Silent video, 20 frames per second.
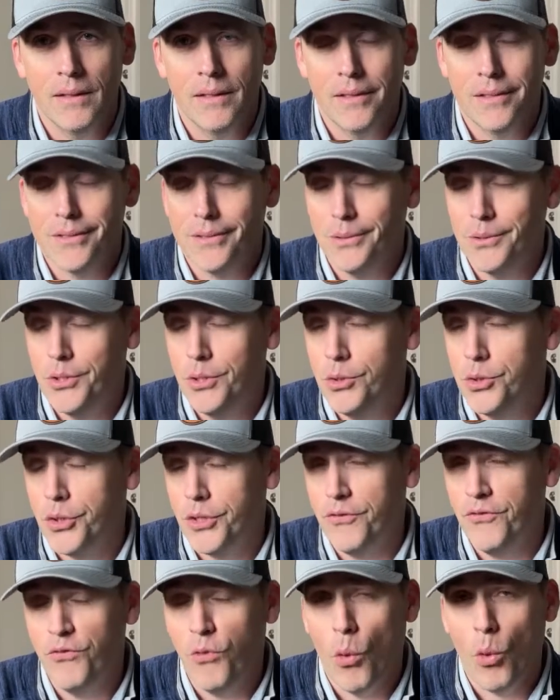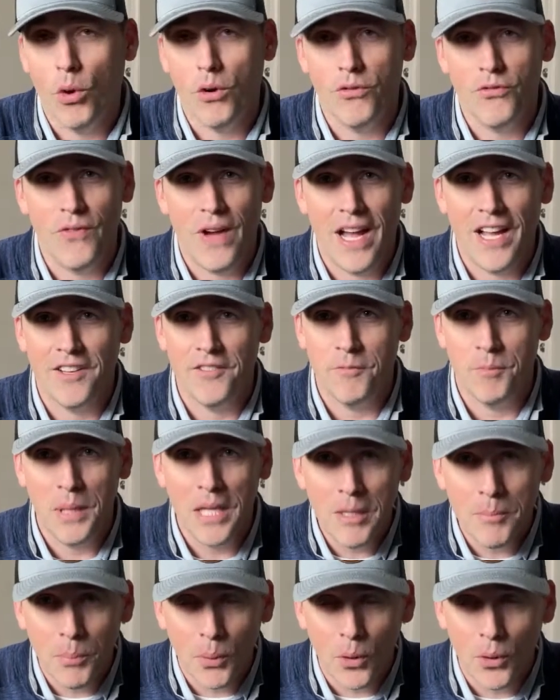So it's usually 4 or 5
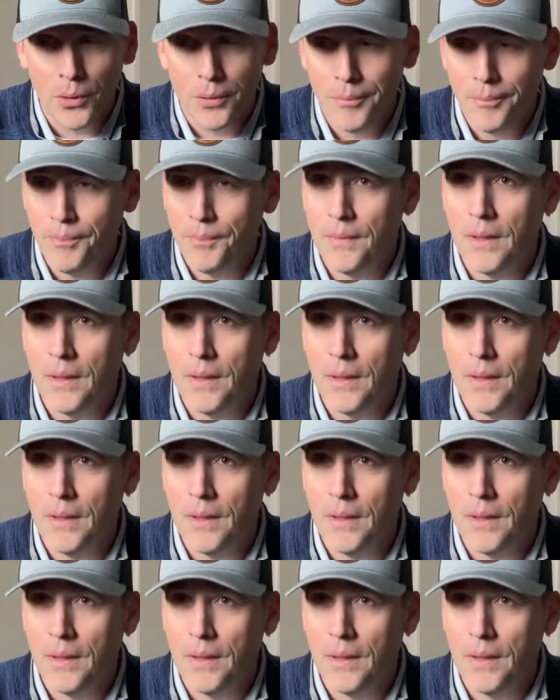people